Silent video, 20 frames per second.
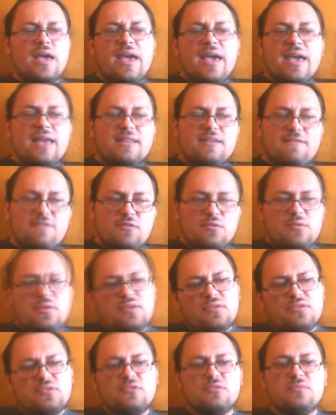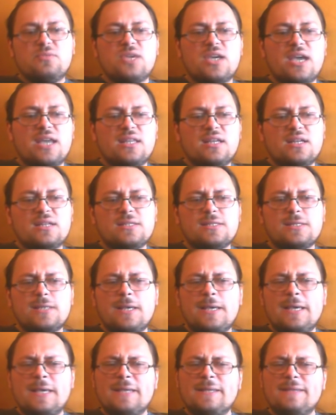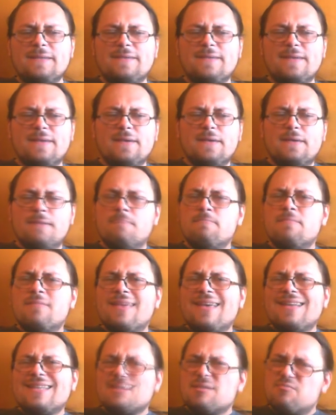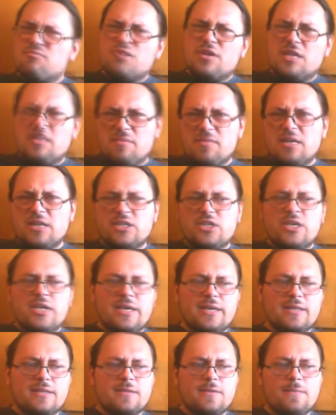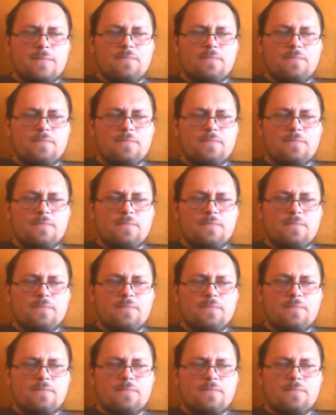and a few YouTube channels, and that's pretty much it.